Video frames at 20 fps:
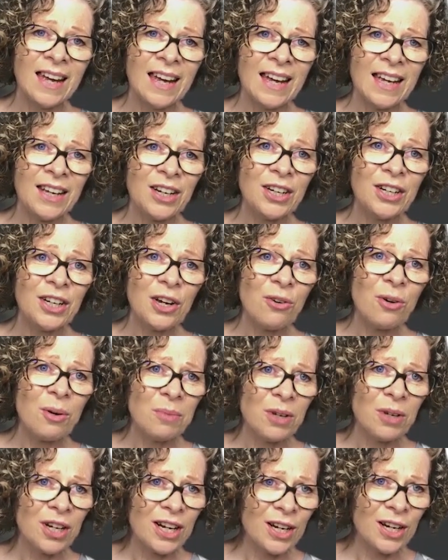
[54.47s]
And I know I'm
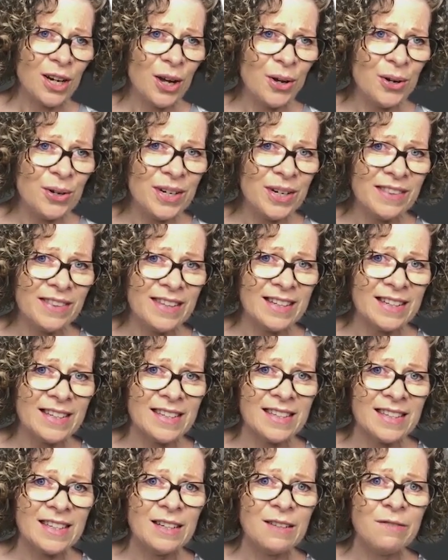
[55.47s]
not alone in
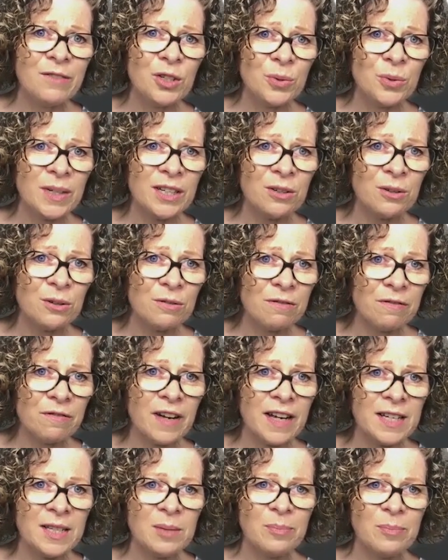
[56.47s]
this if Twitter or
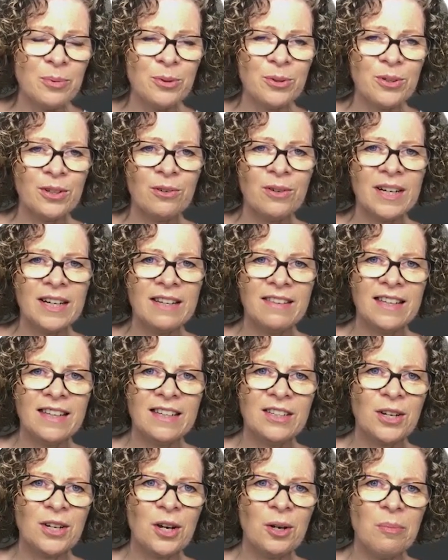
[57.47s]
Facebook are anything
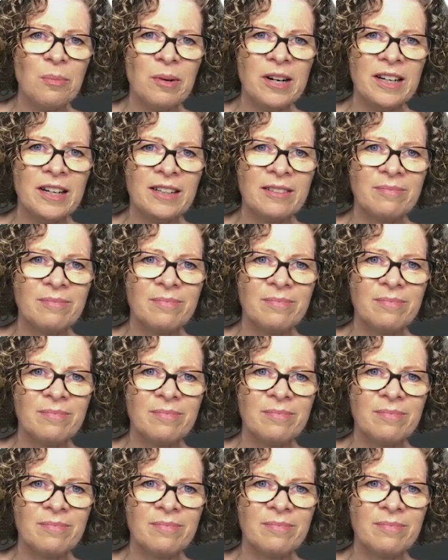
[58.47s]
to go by.